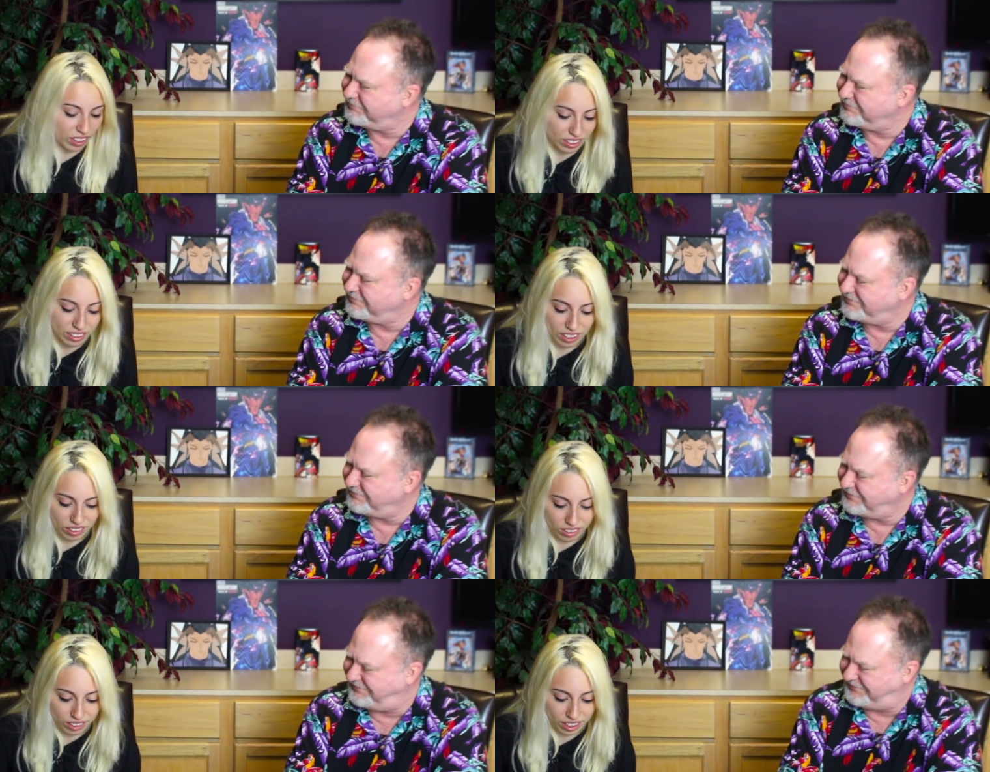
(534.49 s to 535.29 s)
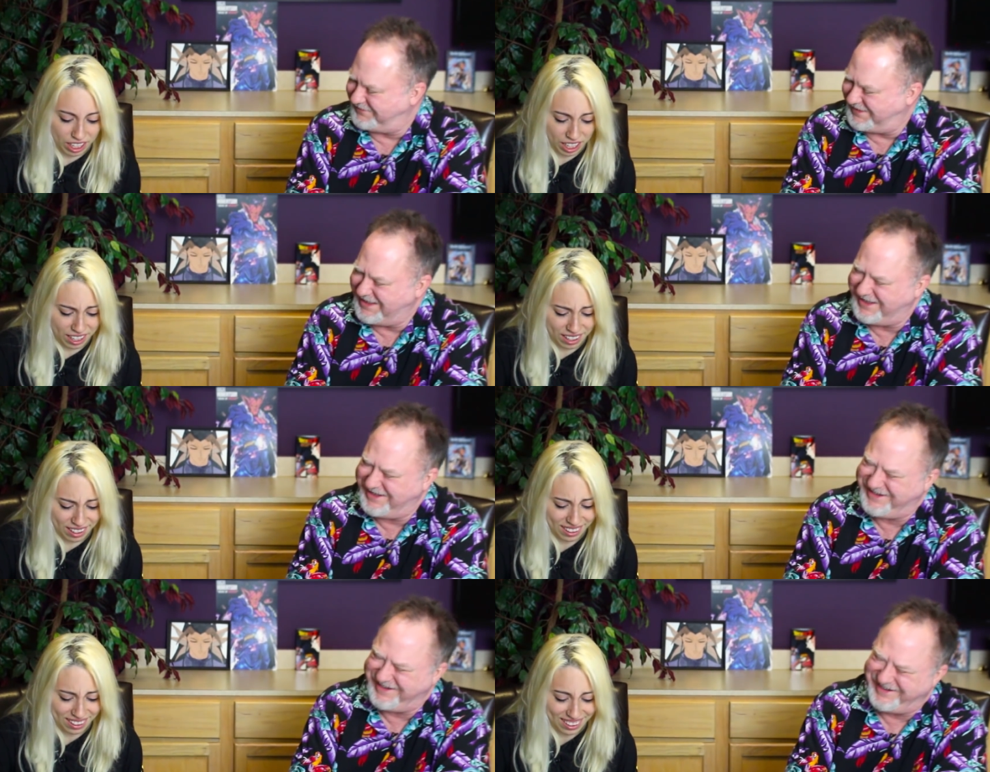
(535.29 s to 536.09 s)
Speaker 1: thinks that all
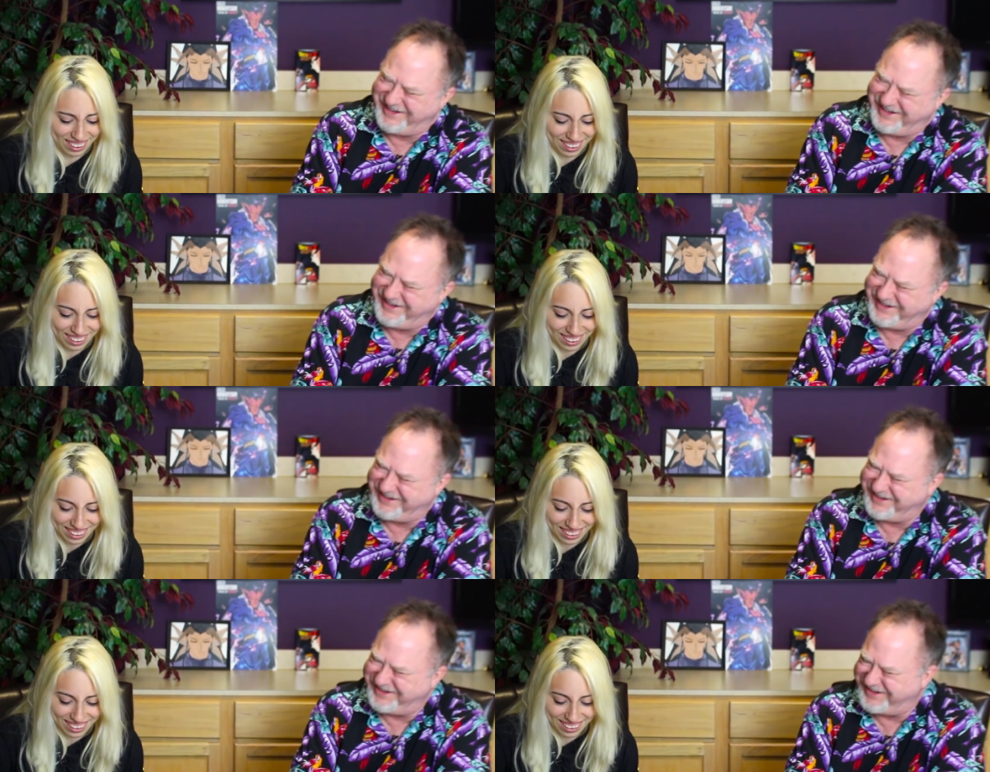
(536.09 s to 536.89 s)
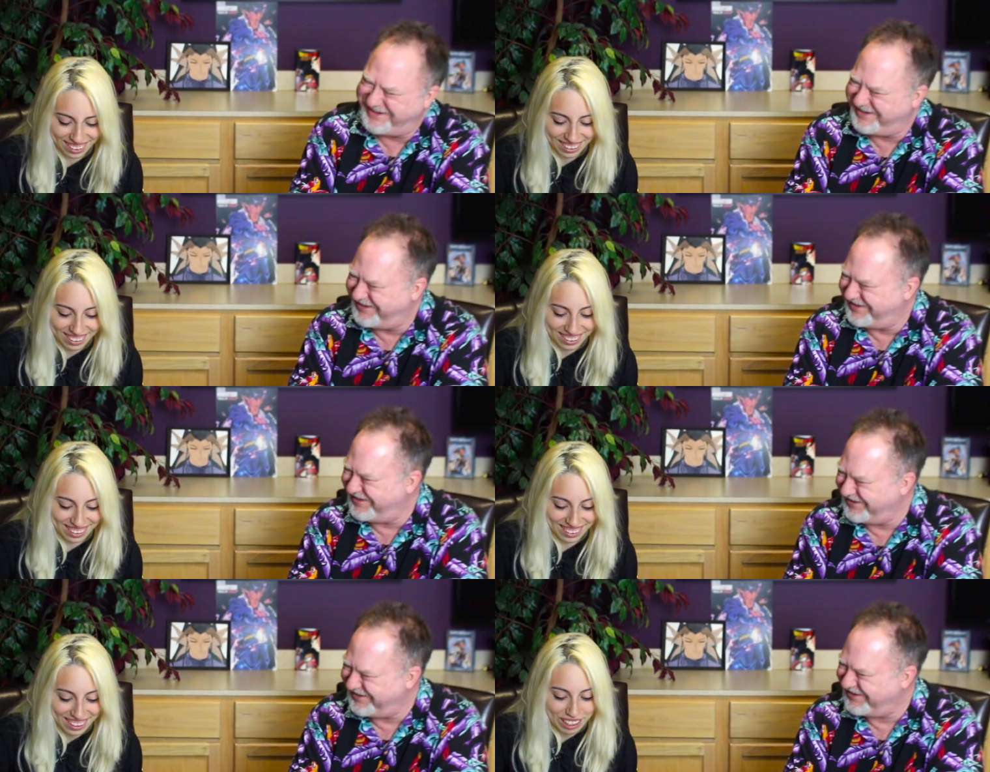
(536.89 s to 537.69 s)
the time.
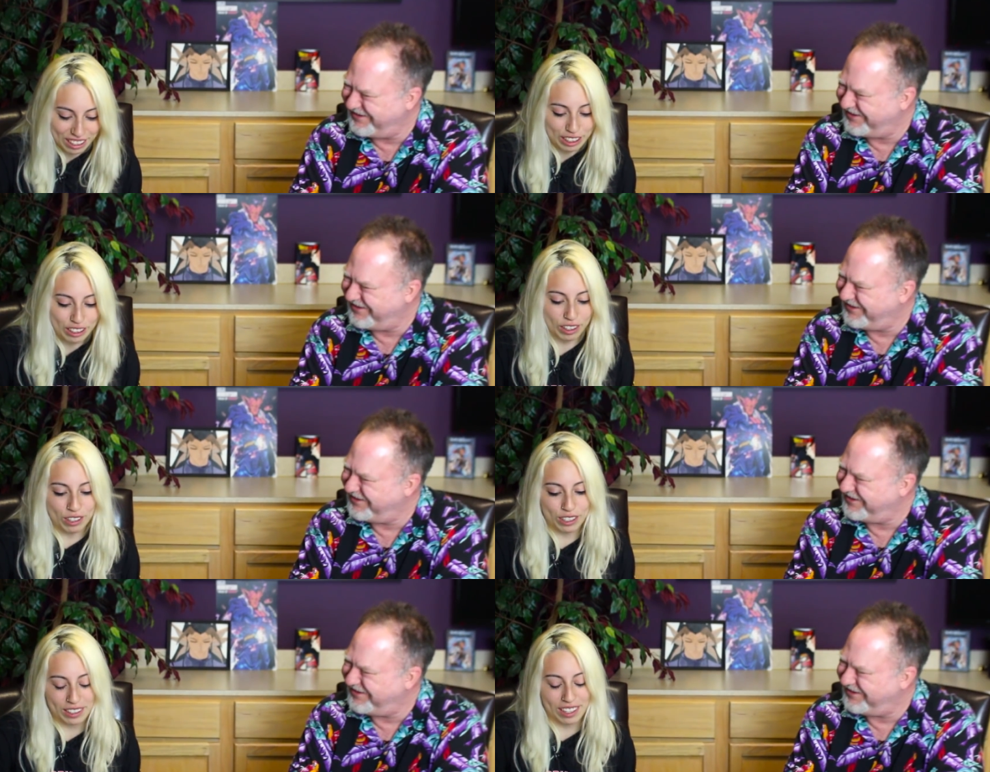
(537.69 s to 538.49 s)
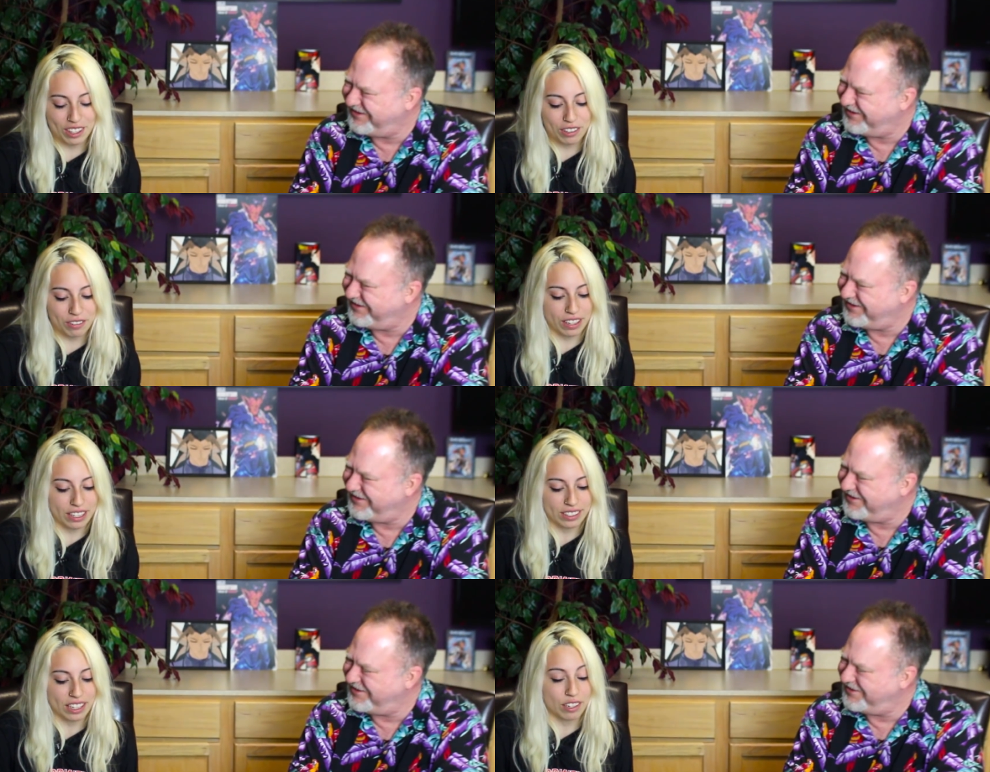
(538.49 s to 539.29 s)
So another
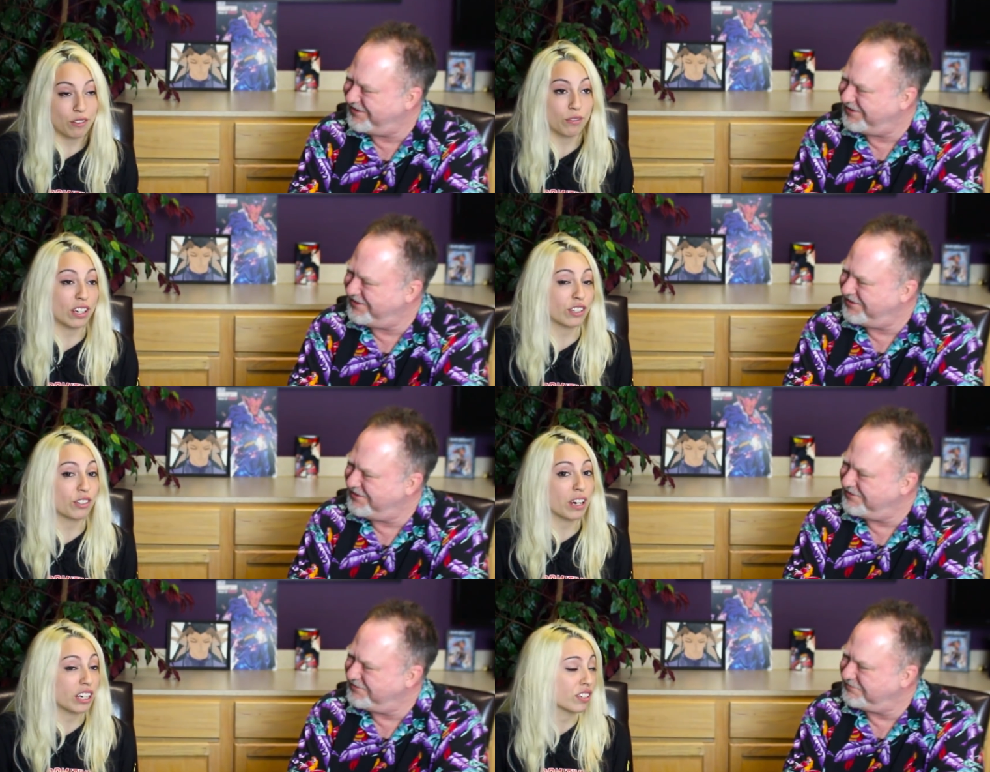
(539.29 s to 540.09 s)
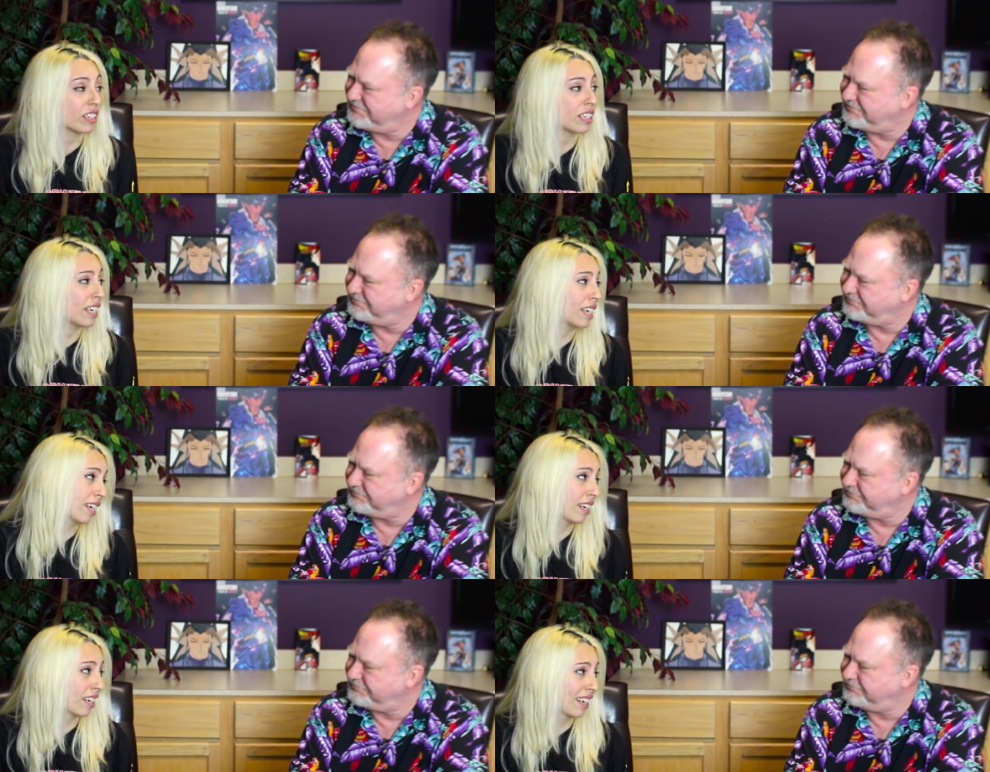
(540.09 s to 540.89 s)
fan said, Resurrection
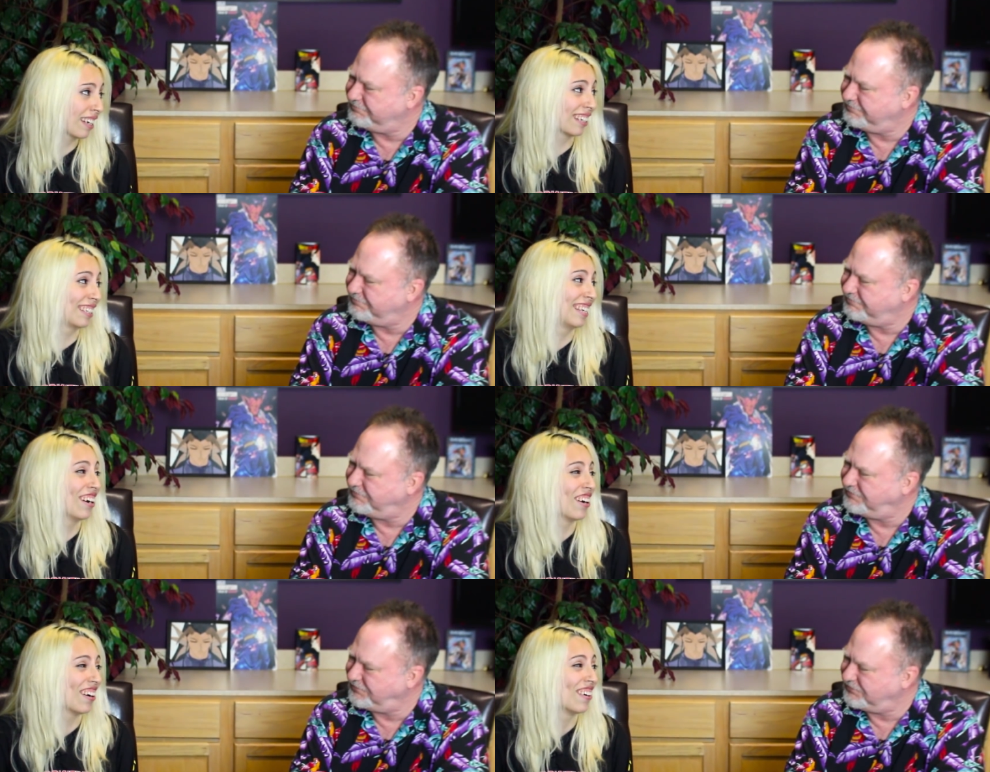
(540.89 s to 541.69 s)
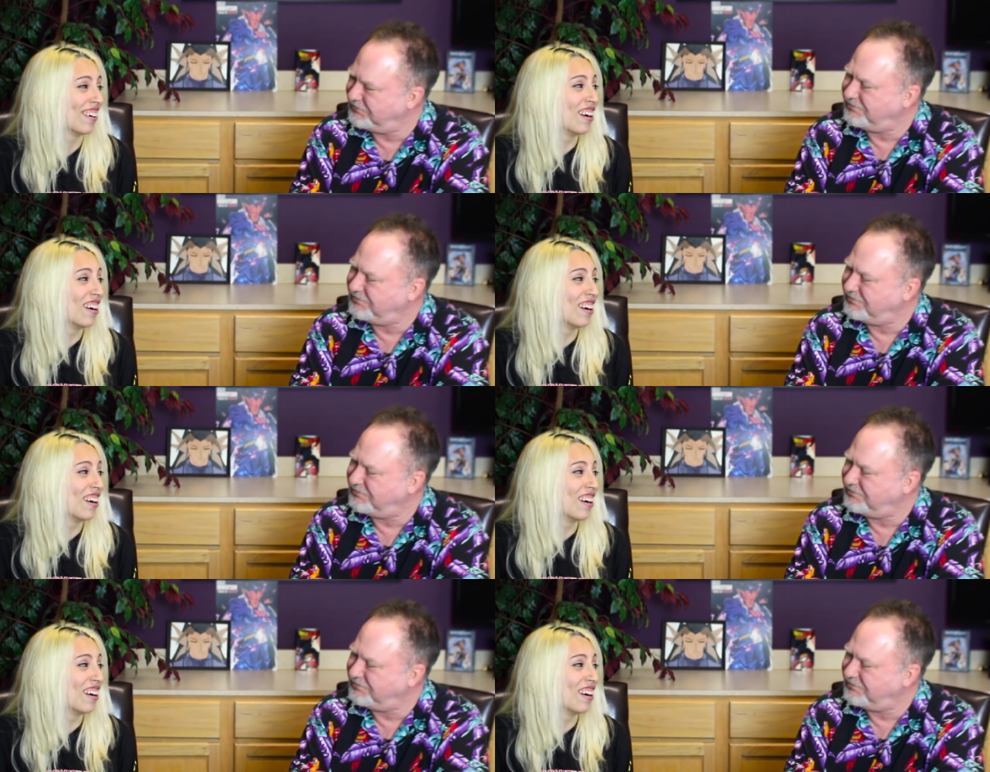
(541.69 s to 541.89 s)
D. So